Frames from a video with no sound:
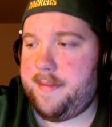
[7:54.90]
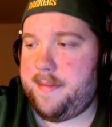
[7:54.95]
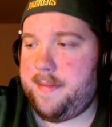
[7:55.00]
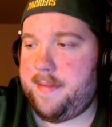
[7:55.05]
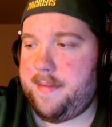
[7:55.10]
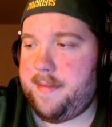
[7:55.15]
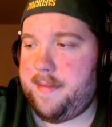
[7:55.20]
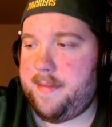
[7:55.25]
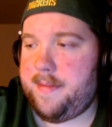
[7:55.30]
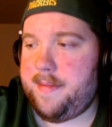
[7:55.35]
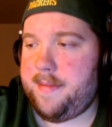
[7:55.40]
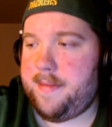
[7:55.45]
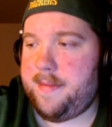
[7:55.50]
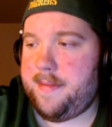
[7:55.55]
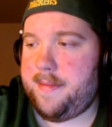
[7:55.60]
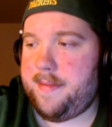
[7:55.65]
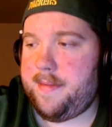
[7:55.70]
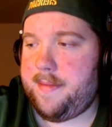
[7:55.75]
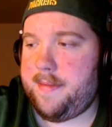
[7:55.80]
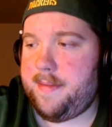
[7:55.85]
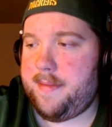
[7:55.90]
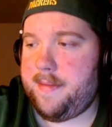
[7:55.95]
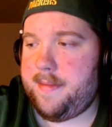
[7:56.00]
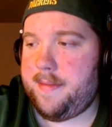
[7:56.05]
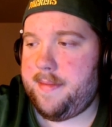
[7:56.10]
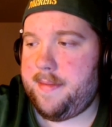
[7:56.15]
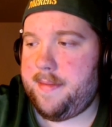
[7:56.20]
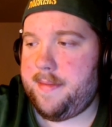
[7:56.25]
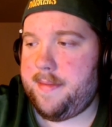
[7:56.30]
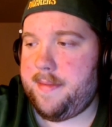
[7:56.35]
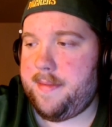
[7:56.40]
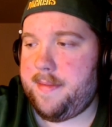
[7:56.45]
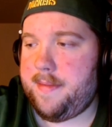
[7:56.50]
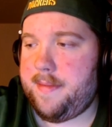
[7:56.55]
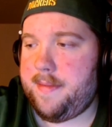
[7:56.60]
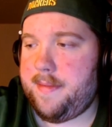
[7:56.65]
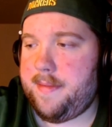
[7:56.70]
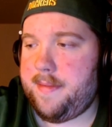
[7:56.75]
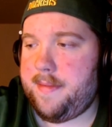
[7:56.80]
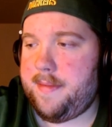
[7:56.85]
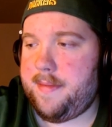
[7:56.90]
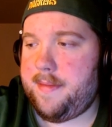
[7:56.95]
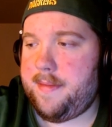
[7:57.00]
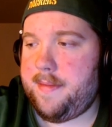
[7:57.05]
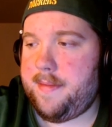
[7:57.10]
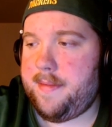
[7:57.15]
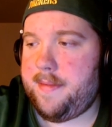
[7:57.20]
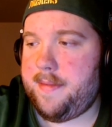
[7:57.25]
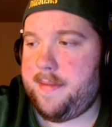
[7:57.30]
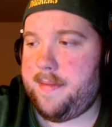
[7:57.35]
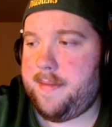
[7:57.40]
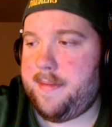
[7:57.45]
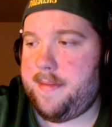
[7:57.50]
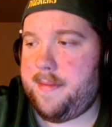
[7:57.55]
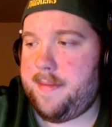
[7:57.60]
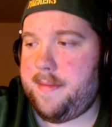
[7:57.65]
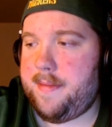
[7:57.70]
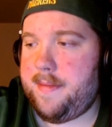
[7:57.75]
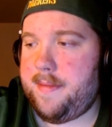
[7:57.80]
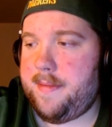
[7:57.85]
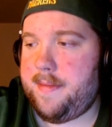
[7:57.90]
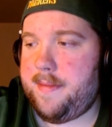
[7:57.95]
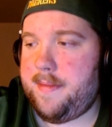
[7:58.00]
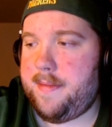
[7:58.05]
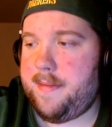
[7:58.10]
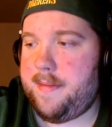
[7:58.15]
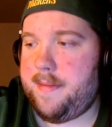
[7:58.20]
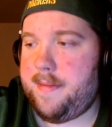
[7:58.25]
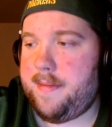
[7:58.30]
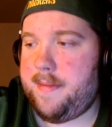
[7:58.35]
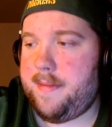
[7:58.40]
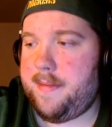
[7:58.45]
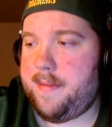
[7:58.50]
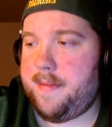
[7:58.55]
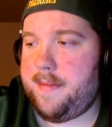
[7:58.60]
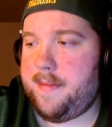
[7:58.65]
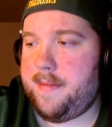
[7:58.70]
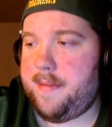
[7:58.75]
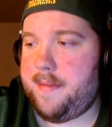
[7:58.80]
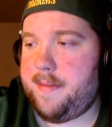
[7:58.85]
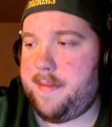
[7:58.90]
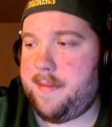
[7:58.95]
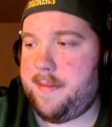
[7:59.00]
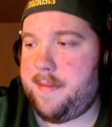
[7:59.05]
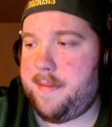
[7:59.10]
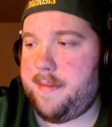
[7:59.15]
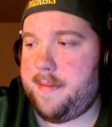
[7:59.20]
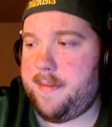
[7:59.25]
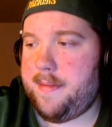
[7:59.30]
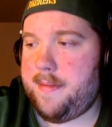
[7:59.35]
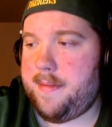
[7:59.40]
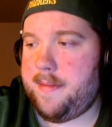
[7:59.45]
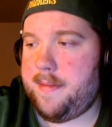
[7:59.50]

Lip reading: This person isn't speaking.